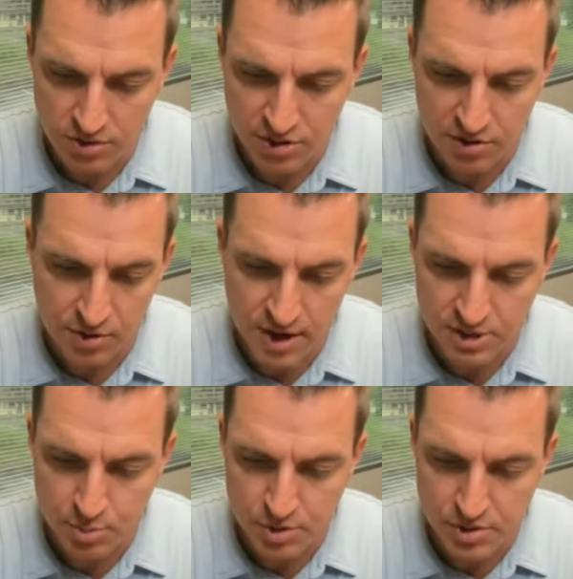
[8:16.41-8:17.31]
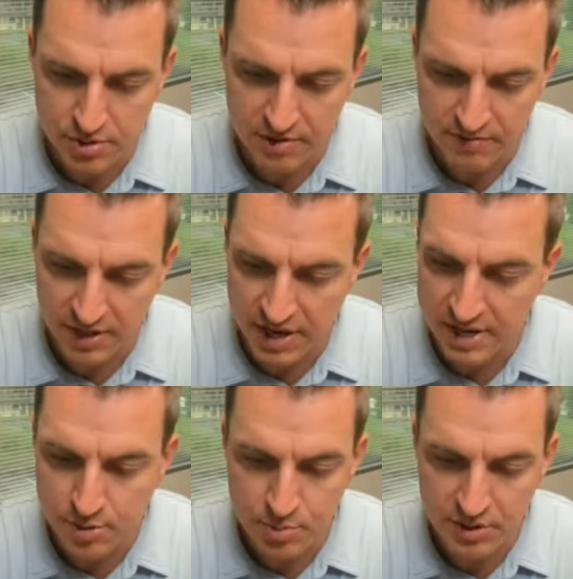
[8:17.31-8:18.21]
serial entrepreneur,
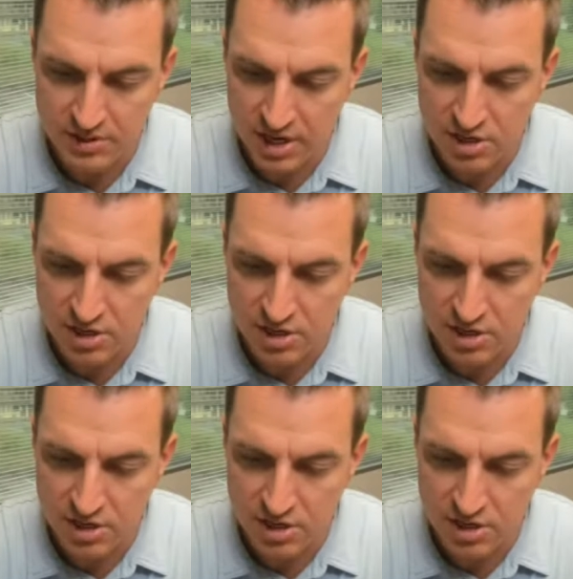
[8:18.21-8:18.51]
philanthropist,